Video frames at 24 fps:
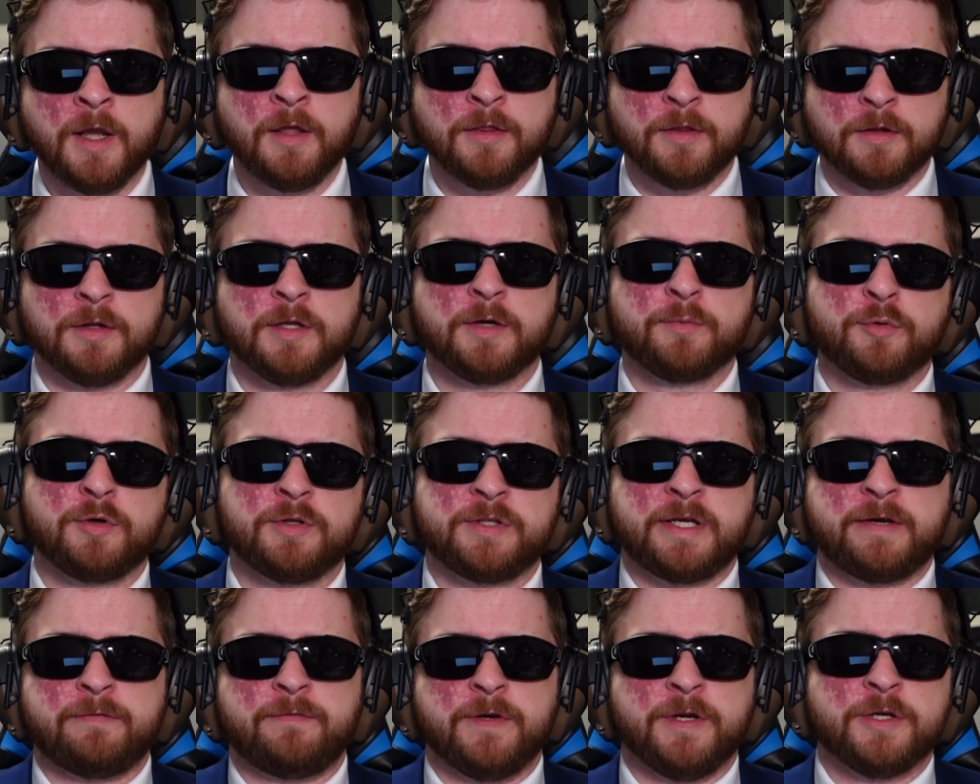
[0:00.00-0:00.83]
The liberal
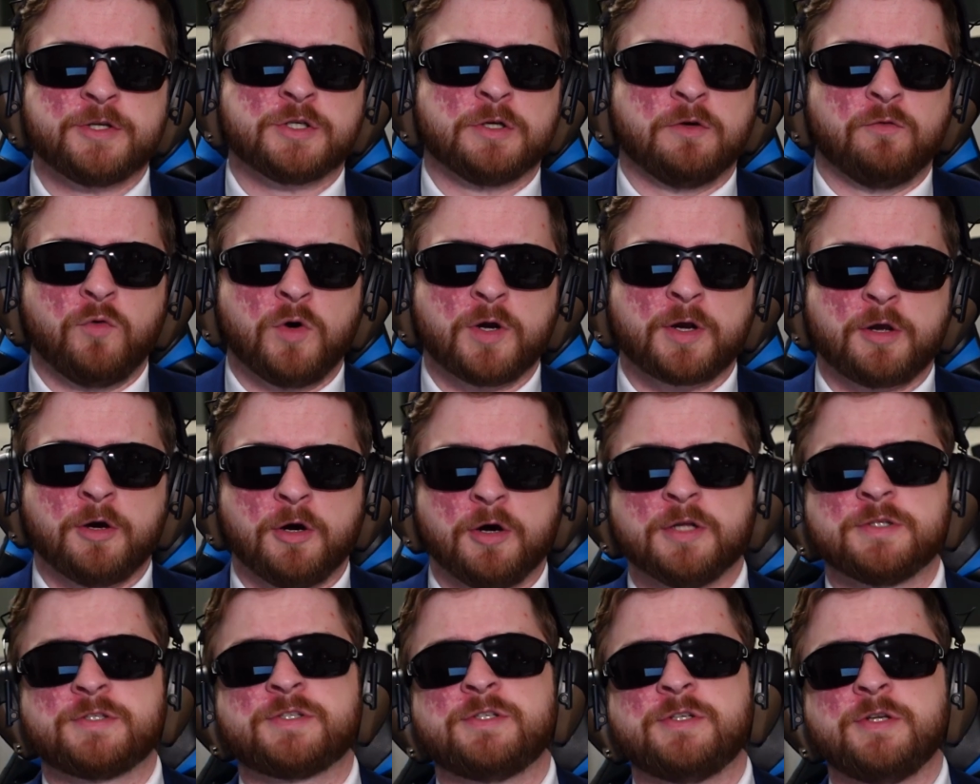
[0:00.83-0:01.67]
definition of what
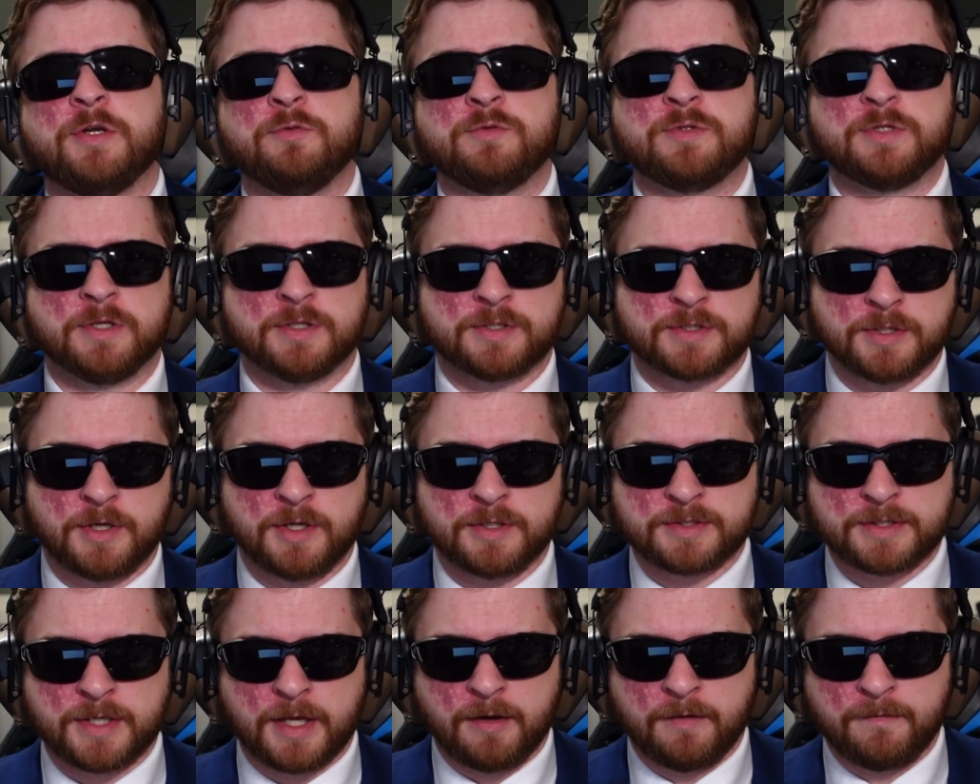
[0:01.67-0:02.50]
constitutes an
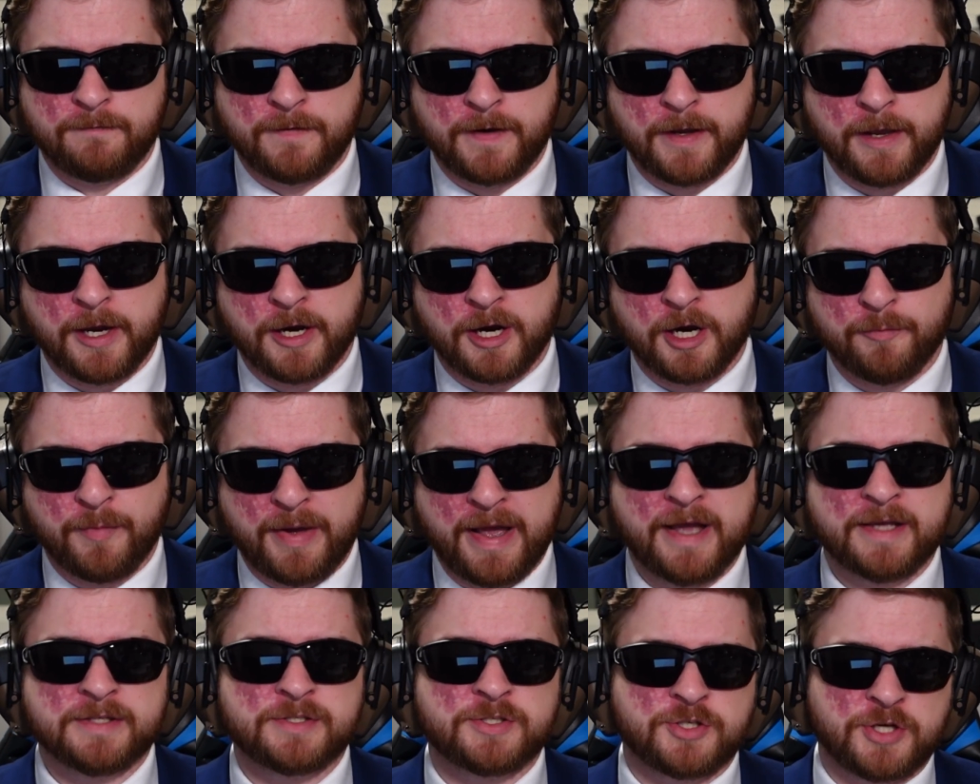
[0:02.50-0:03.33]
assault-style firearm
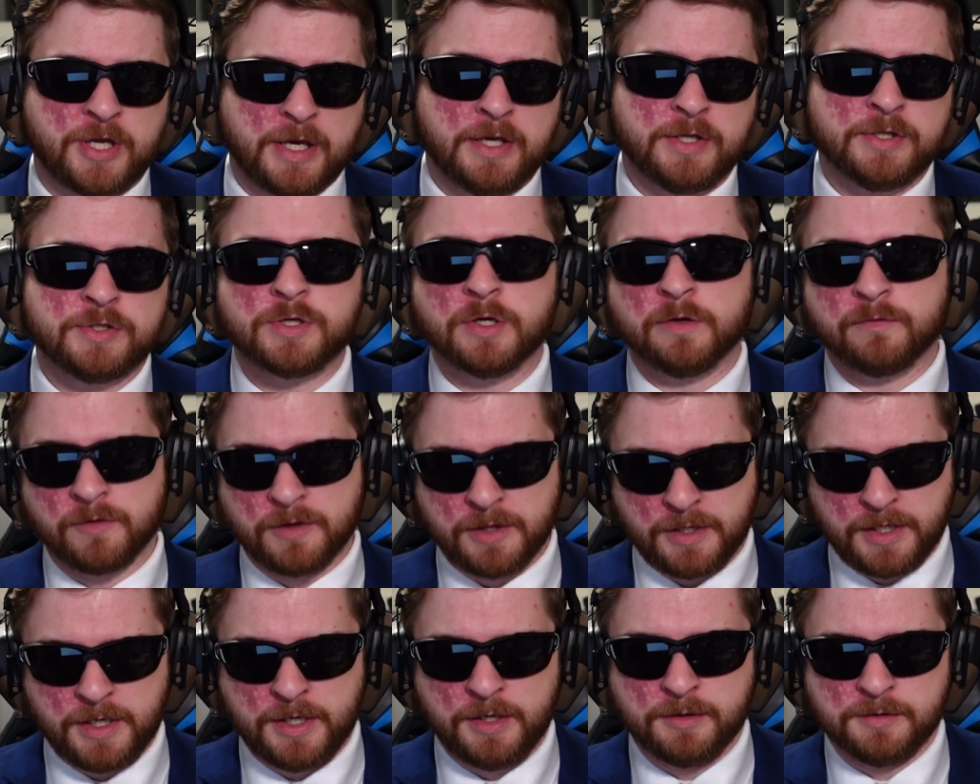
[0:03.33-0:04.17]
has changed over
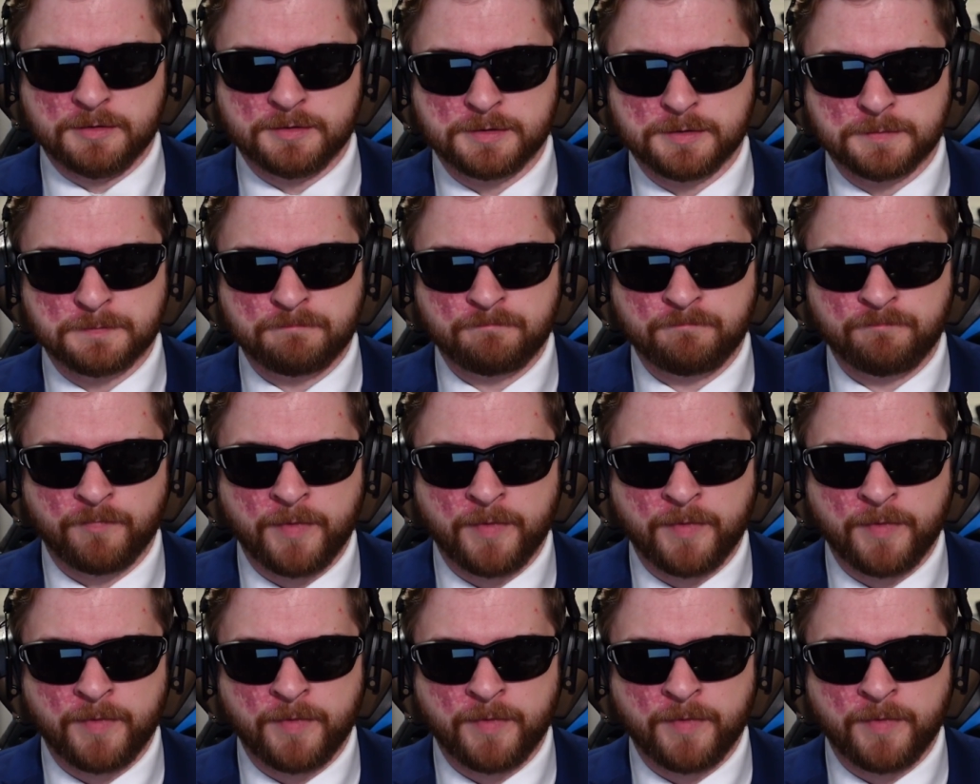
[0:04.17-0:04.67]
the years.